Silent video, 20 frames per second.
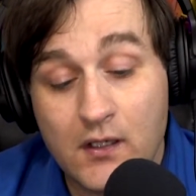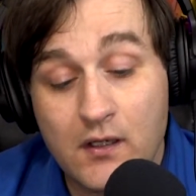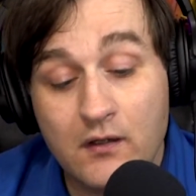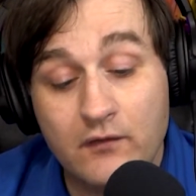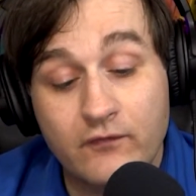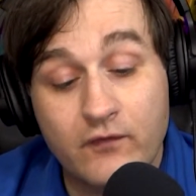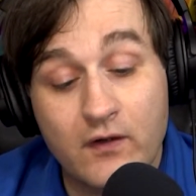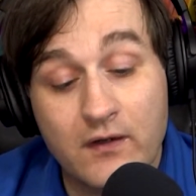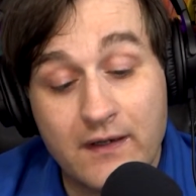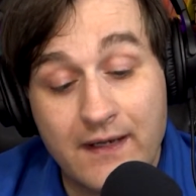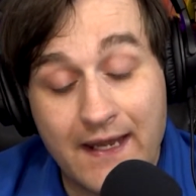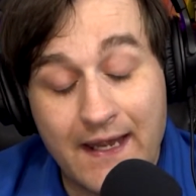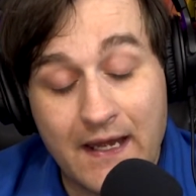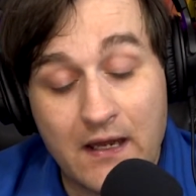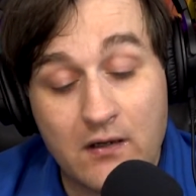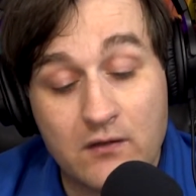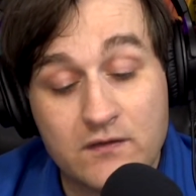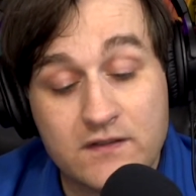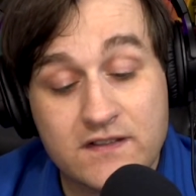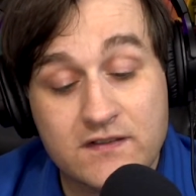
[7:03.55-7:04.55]
For
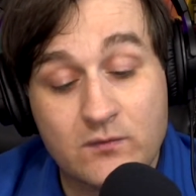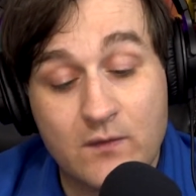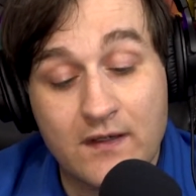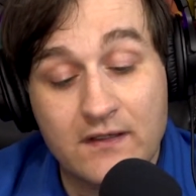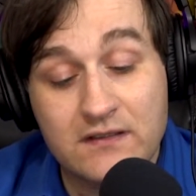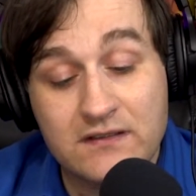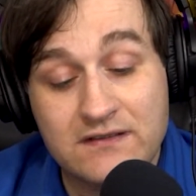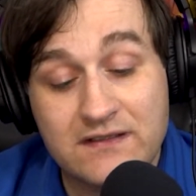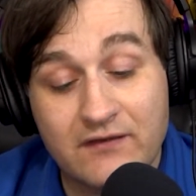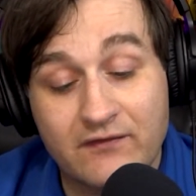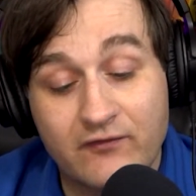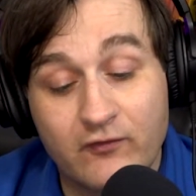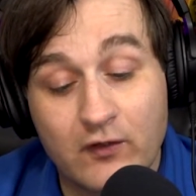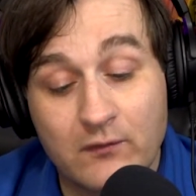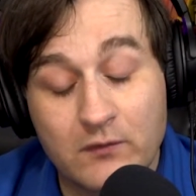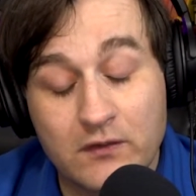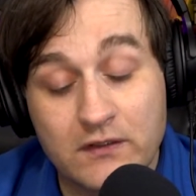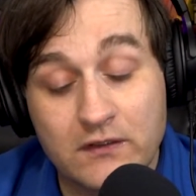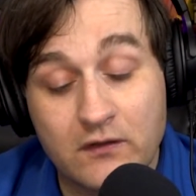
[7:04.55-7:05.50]
now, sweaters that formerly